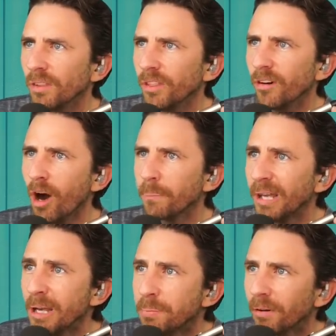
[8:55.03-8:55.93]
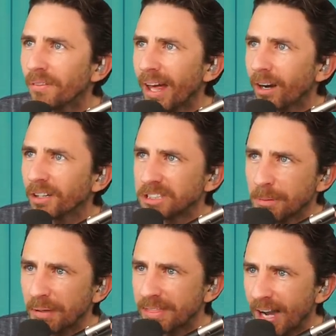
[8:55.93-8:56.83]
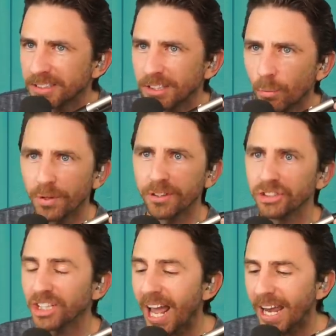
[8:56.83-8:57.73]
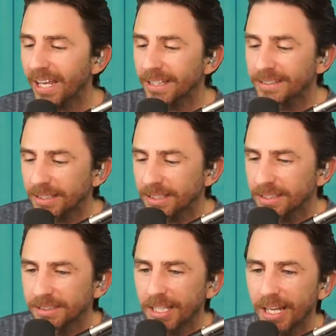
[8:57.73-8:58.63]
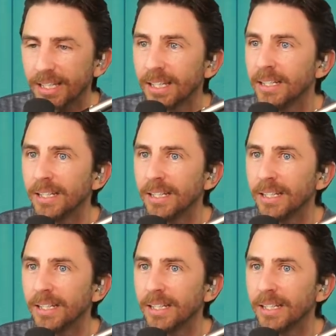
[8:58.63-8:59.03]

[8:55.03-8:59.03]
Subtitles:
there are people that are sympathizing with Shanae, and it doesn't take,